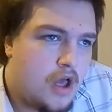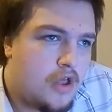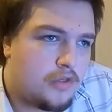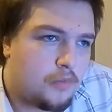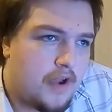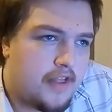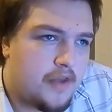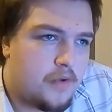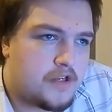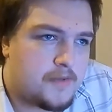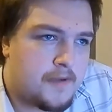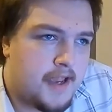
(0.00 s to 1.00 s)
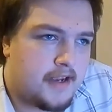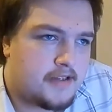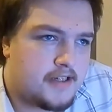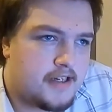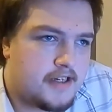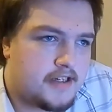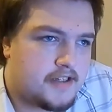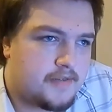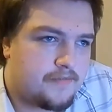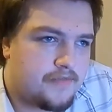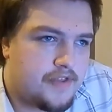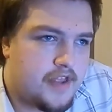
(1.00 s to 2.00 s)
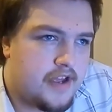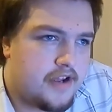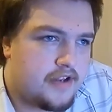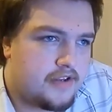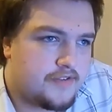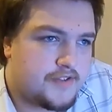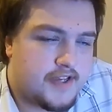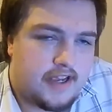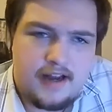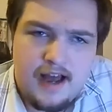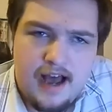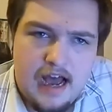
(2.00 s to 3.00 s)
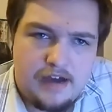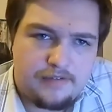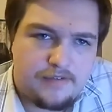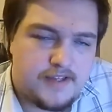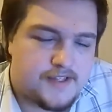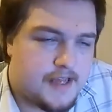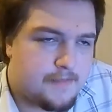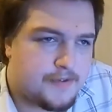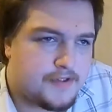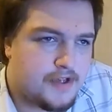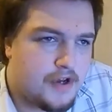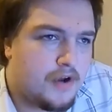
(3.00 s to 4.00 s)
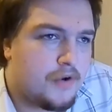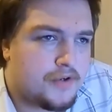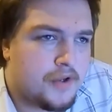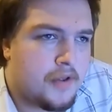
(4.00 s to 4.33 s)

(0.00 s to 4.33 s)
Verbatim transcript: the way they were depicted in the second half of this episode,